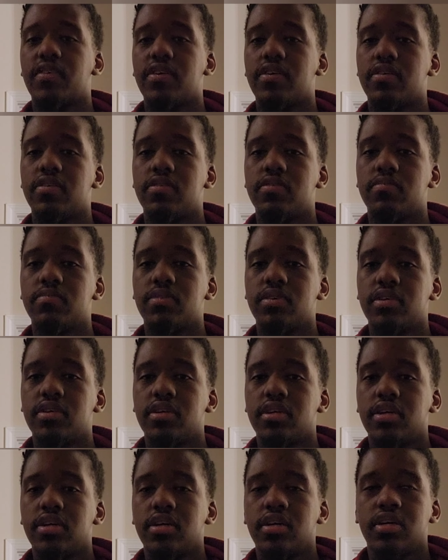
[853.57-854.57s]
film,
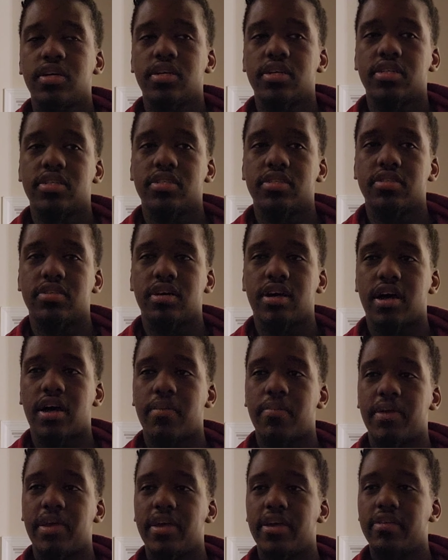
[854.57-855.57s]
I
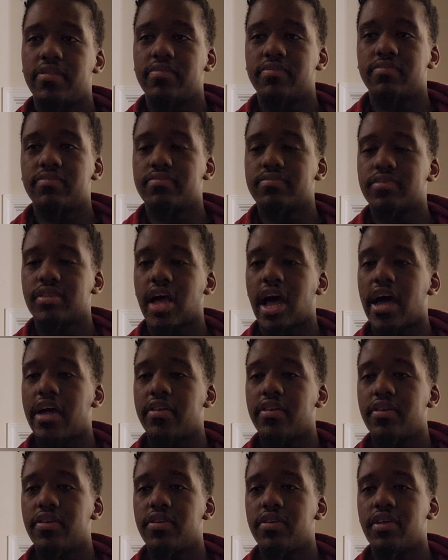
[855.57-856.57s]
mean, I
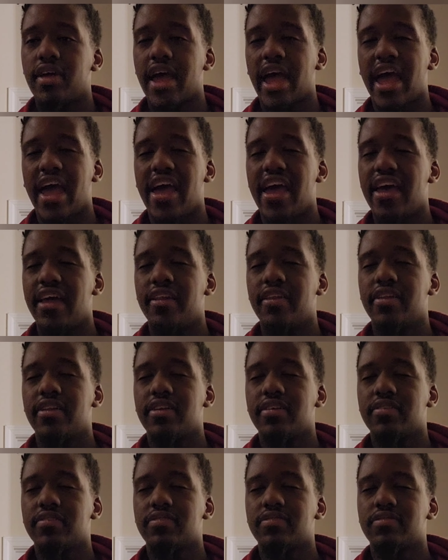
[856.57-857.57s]
had
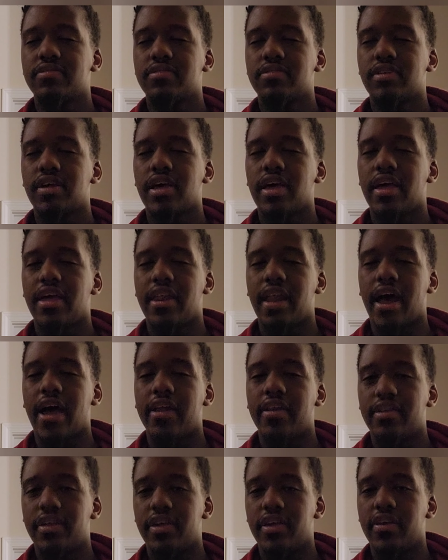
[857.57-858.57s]
an
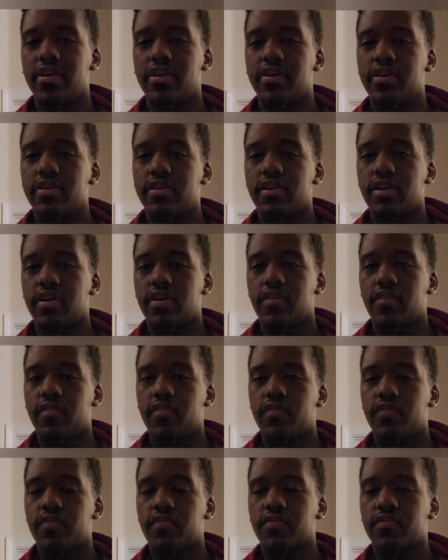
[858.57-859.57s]
idea of
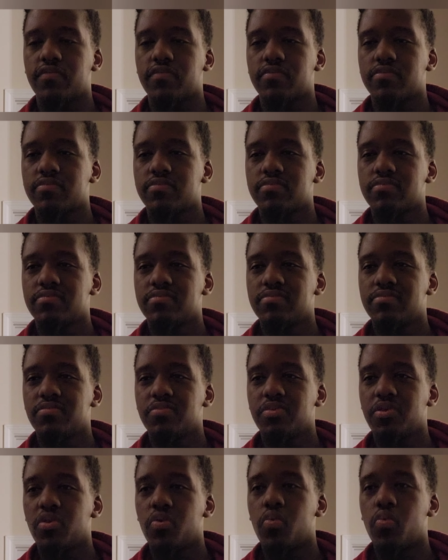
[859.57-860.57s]

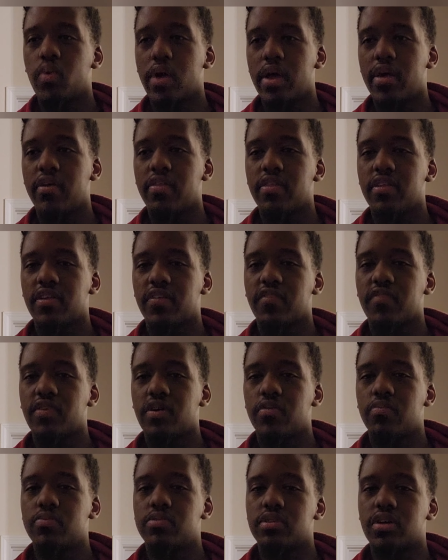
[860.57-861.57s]
where this
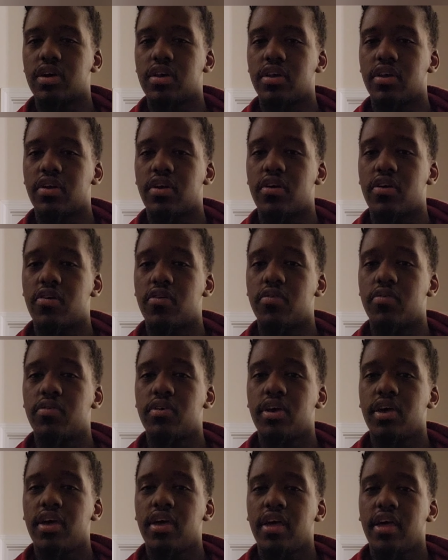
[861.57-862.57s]
film was going to go.
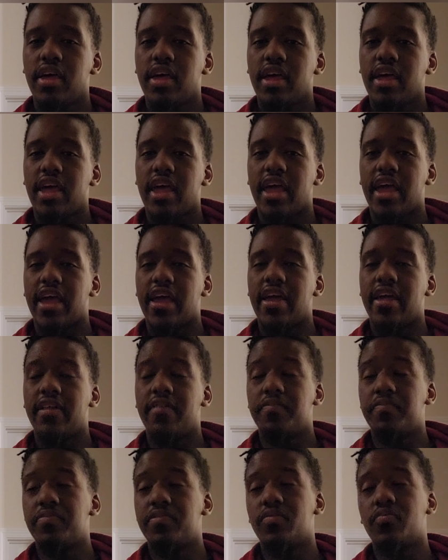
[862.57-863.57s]

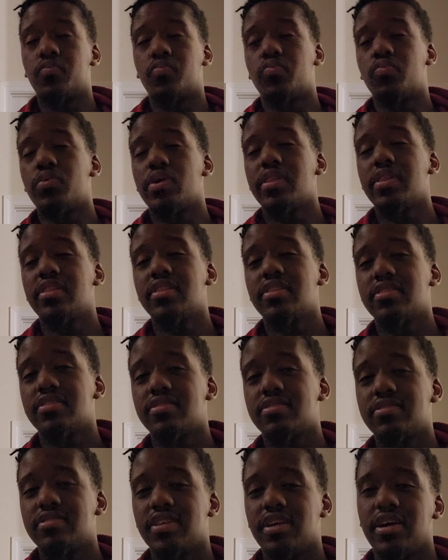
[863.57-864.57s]
And when
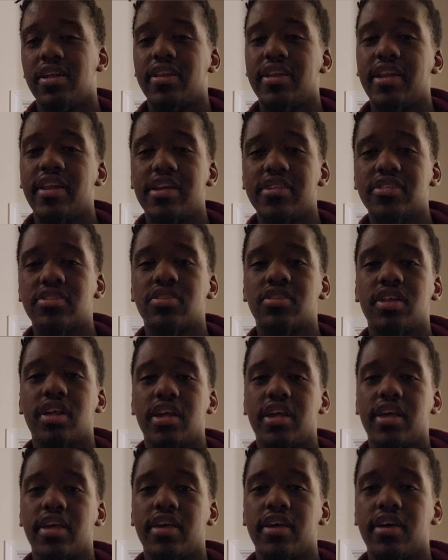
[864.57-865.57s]

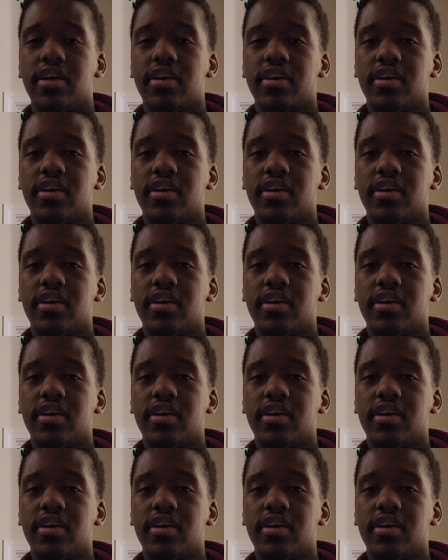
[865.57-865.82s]
initially